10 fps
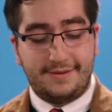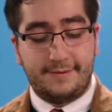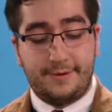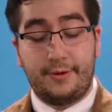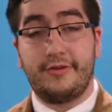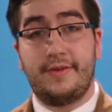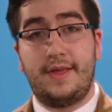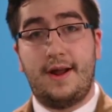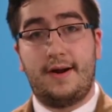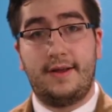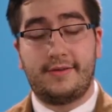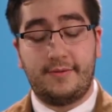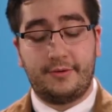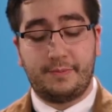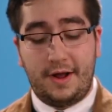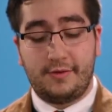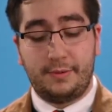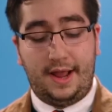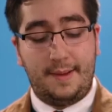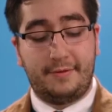to focus on the areas of responsible
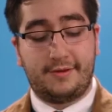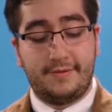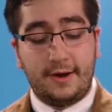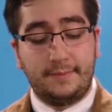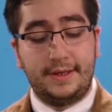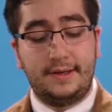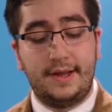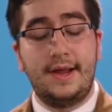campus development,